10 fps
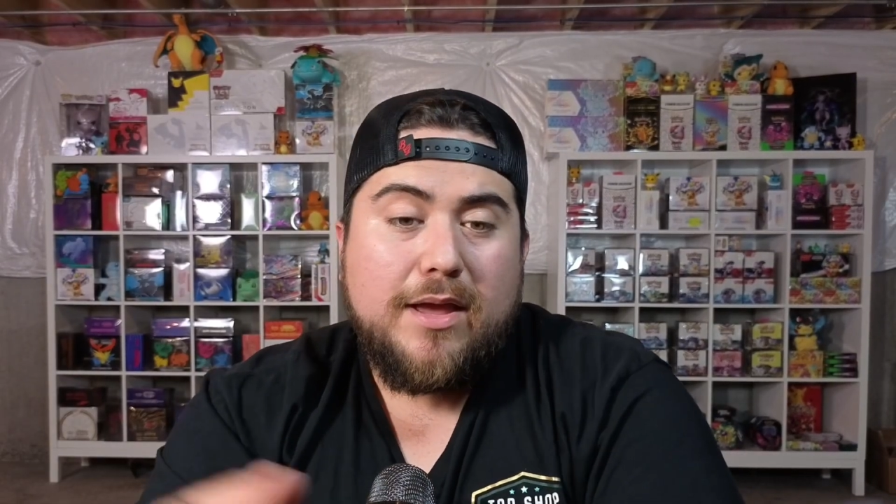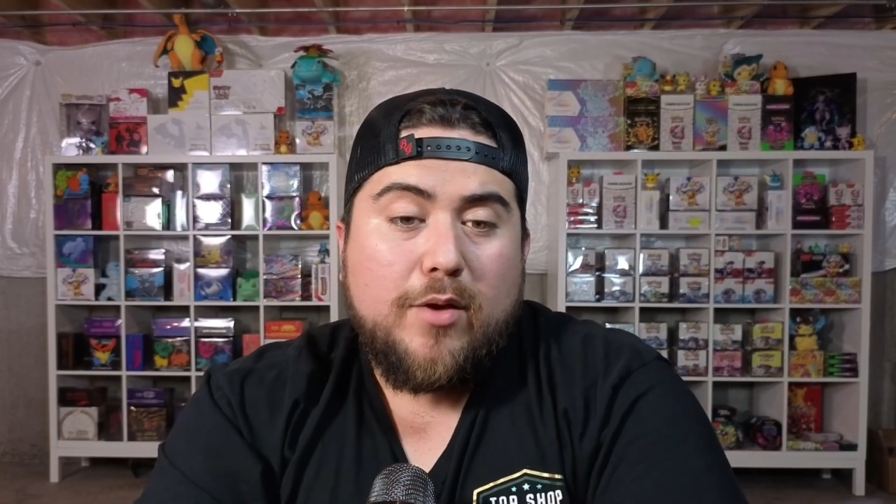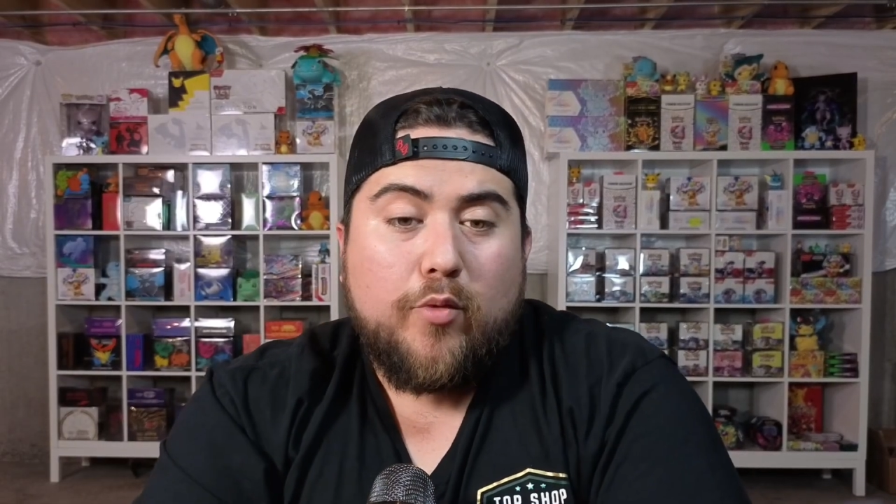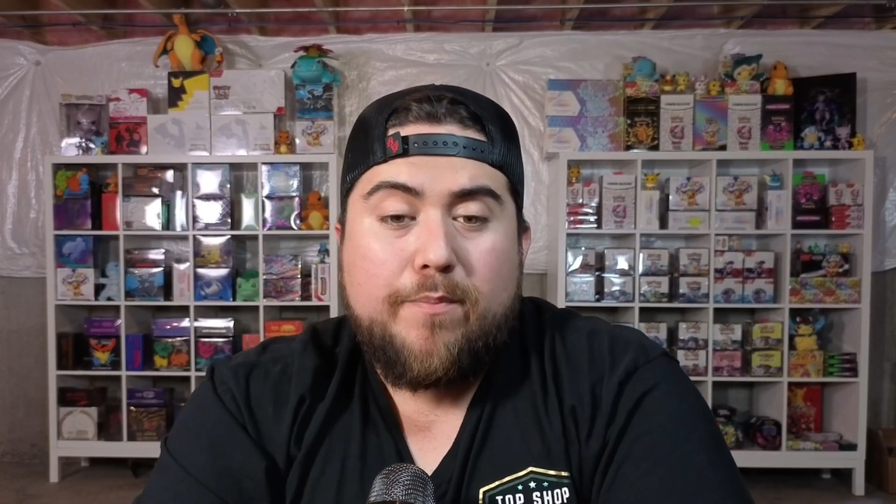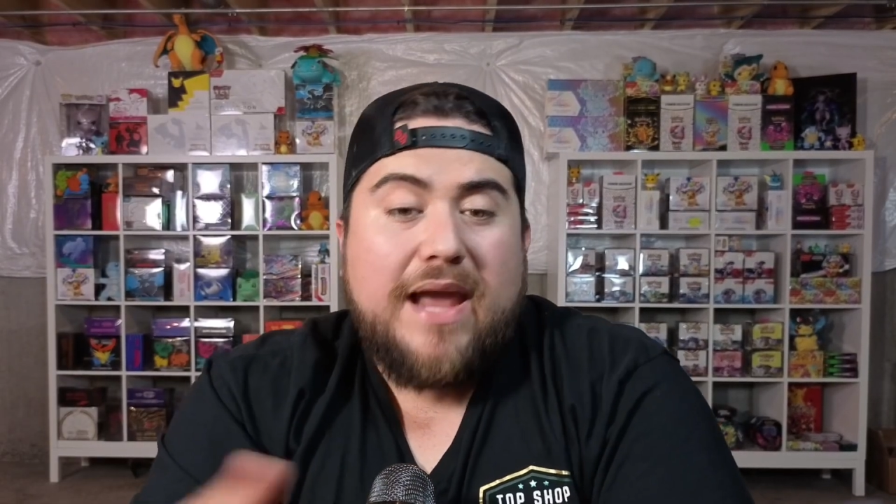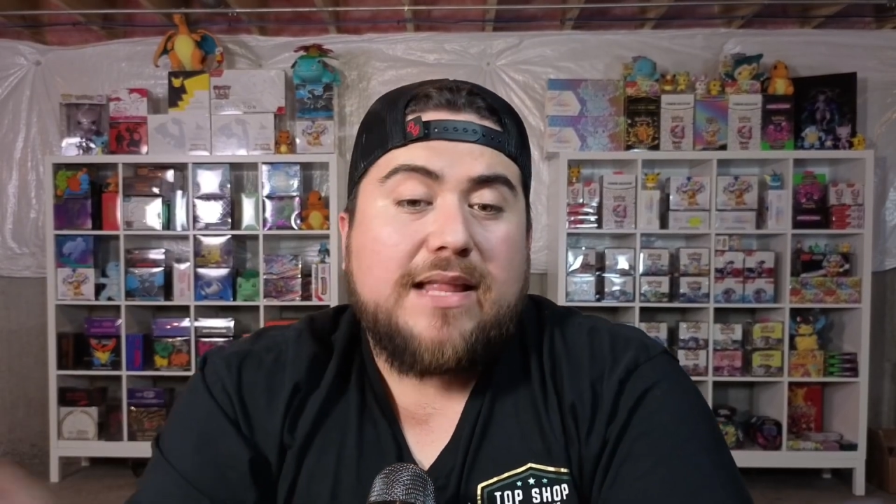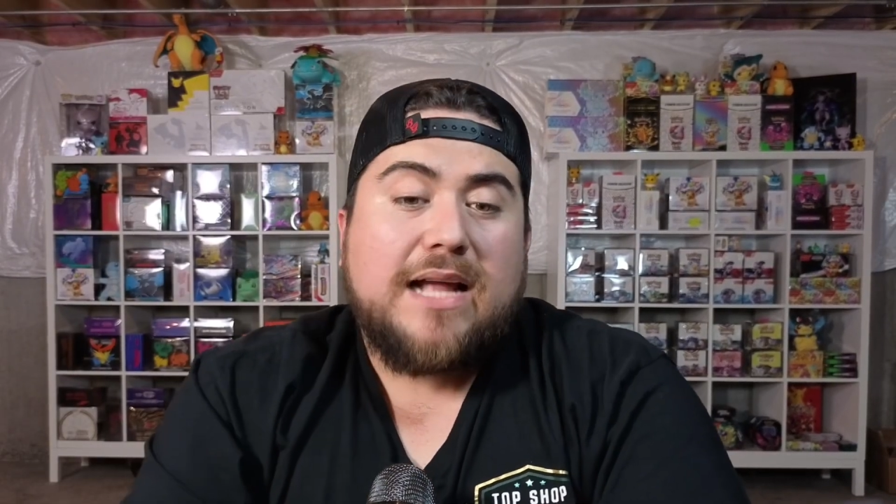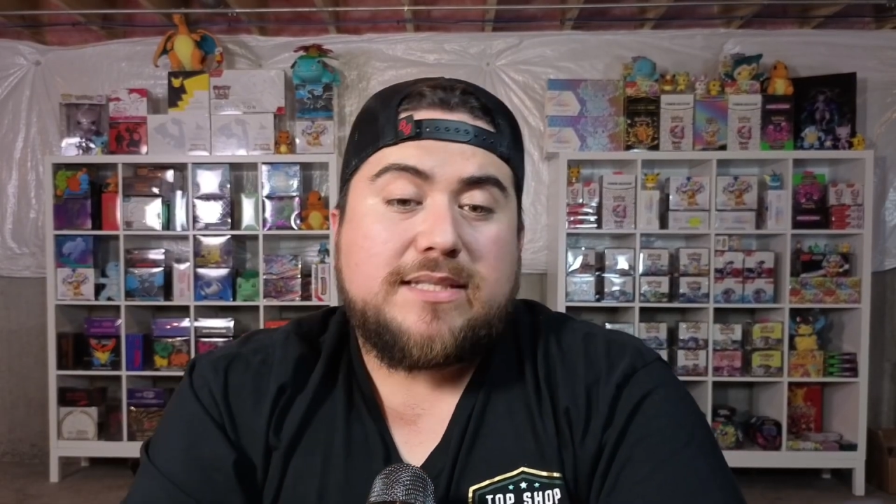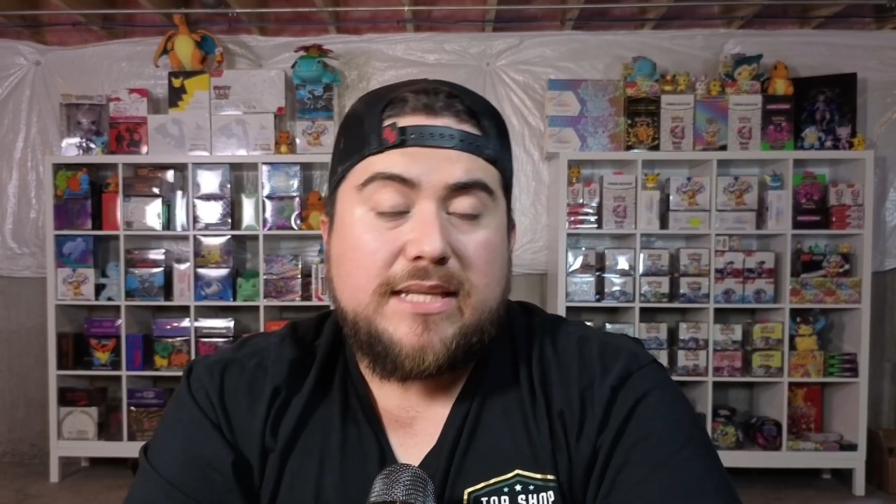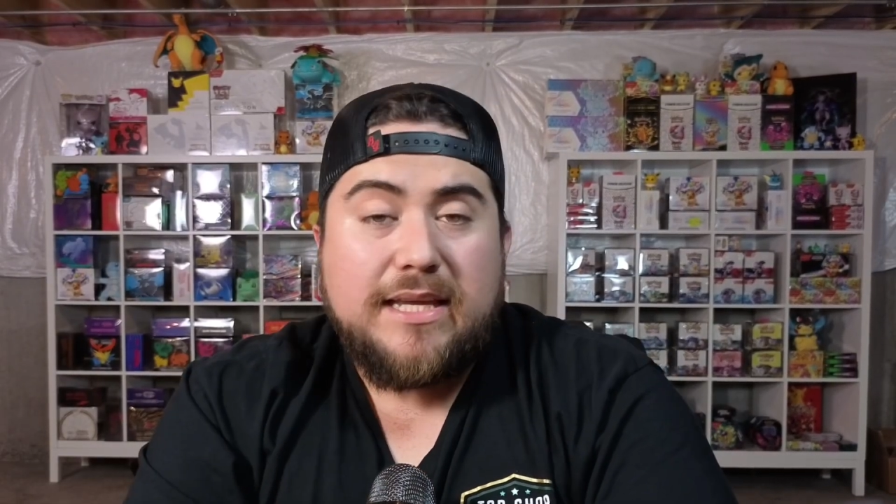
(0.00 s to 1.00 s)
We may not
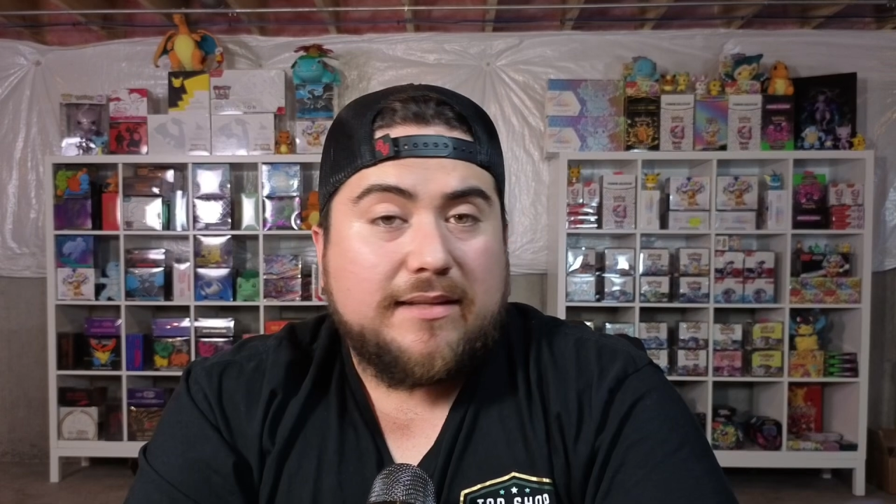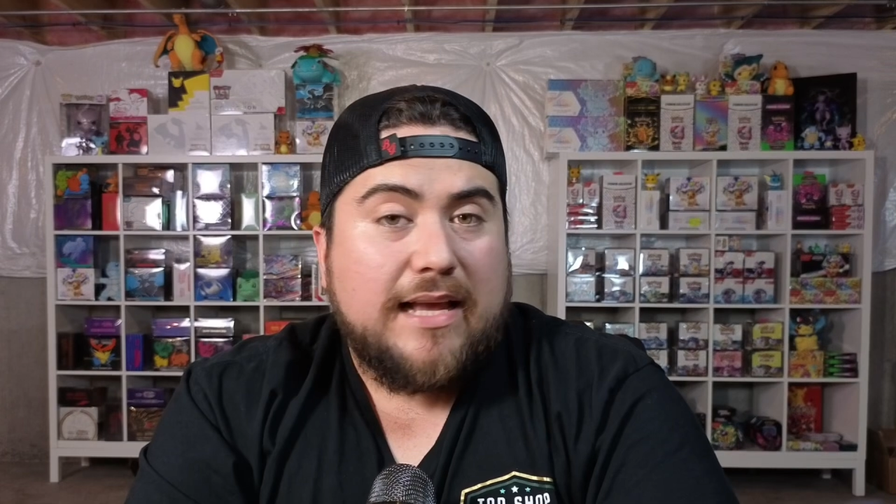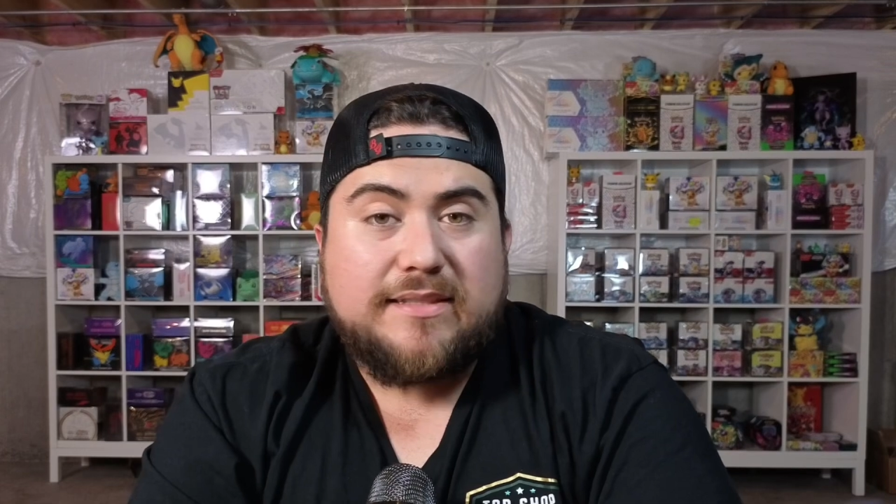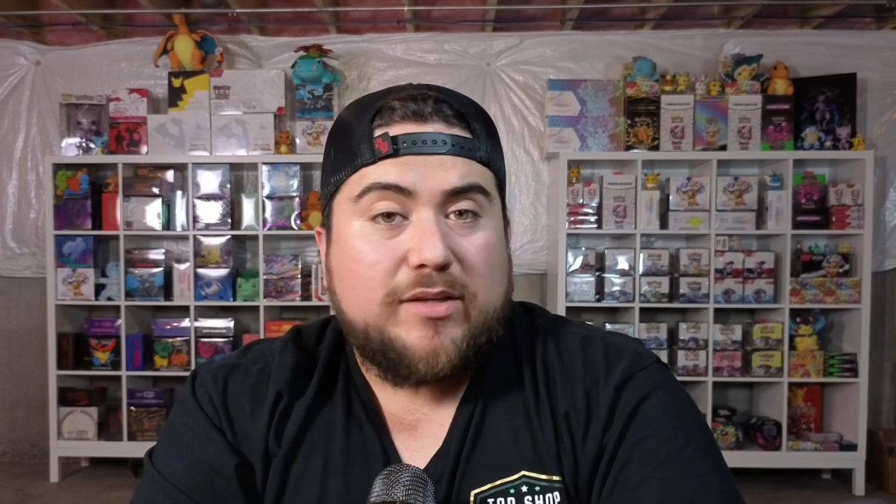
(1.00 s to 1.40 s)
see Destined